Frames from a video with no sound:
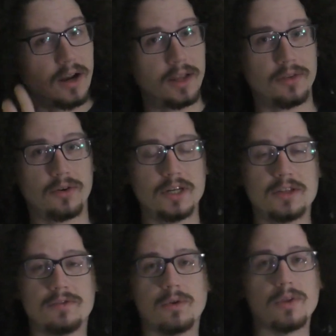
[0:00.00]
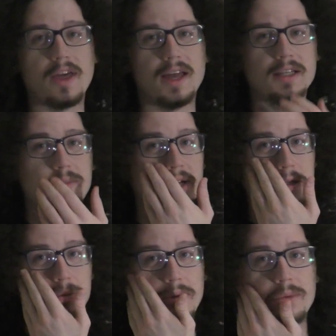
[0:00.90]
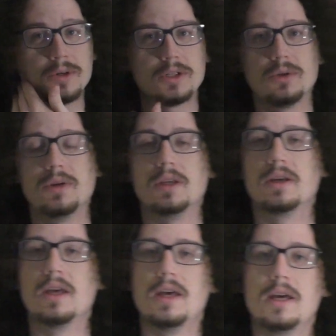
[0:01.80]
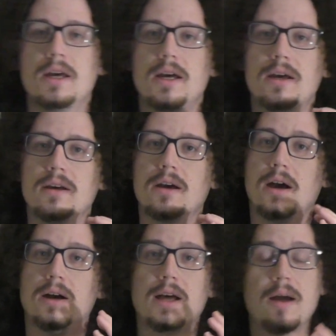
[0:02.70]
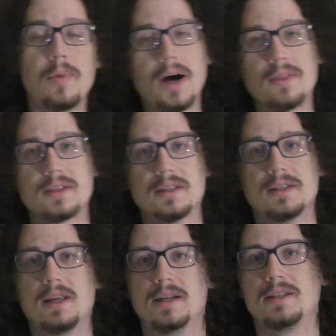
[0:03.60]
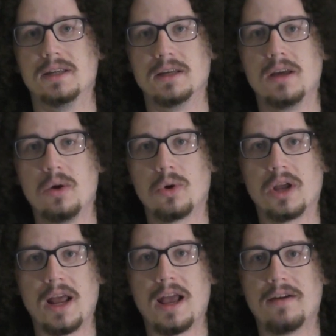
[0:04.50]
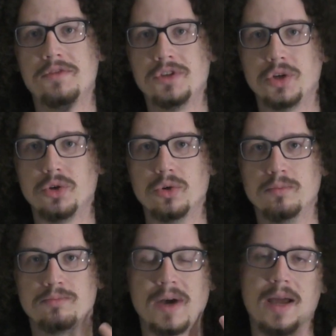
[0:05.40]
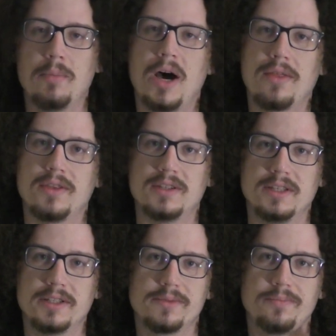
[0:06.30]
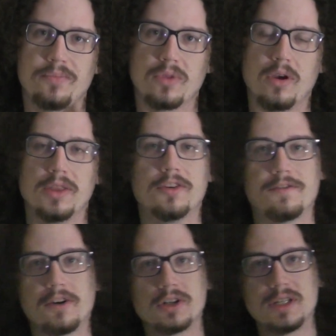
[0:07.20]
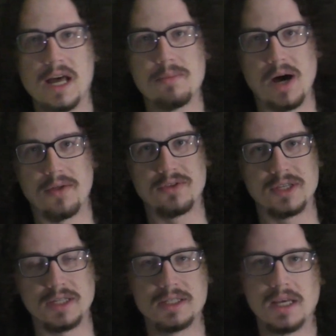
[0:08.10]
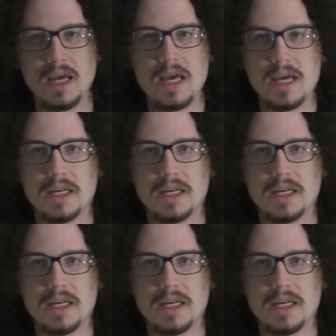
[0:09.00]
It does say hypotheses, all right? And the reason for that is because when we're doing hypothesis testing, we're gonna have 2 hypotheses, all right?